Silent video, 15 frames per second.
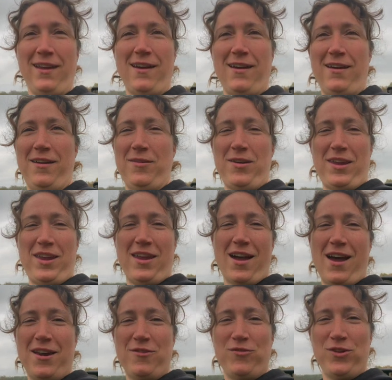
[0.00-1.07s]
Uh, he
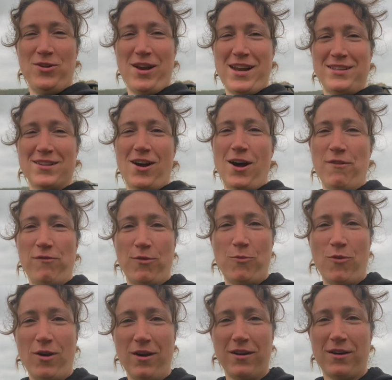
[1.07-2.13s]
had a few days off from
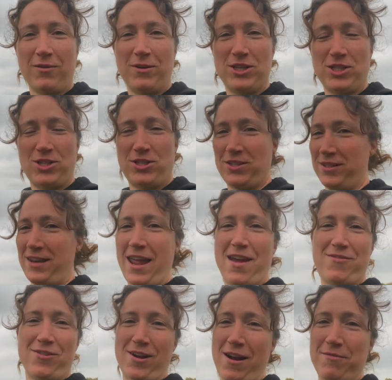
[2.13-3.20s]
work, which
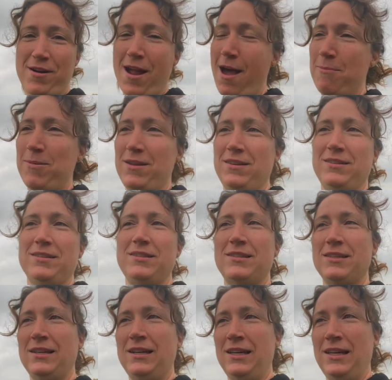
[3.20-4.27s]
never ever
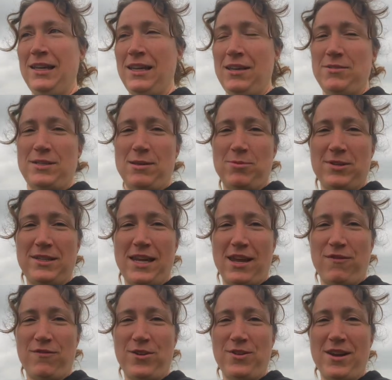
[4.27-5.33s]
happens. He was able to take a
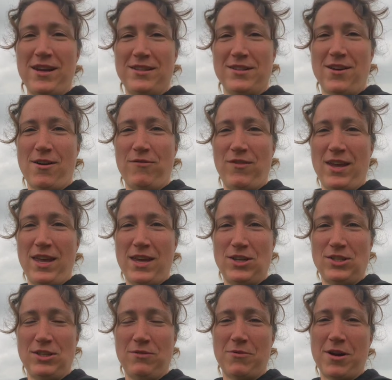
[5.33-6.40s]
few days off
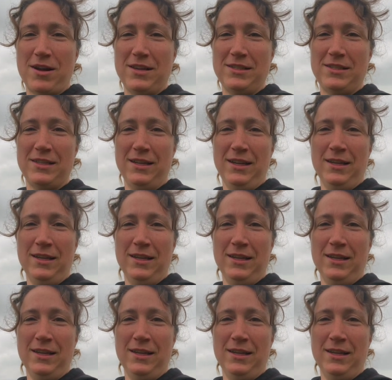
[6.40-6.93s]
vacation wise.